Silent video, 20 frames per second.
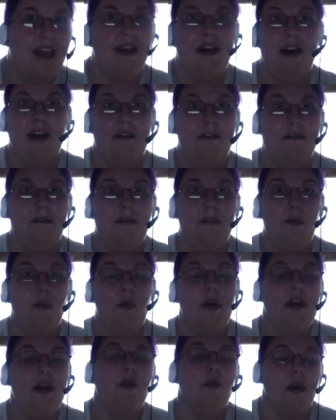enough
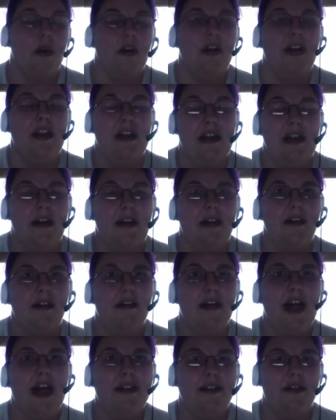when you're working there
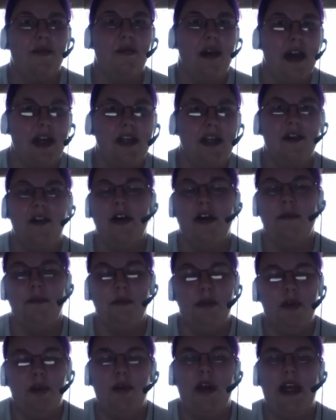as a regular
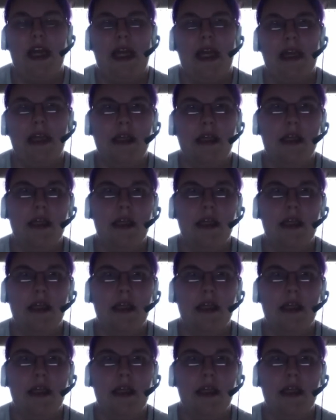employee.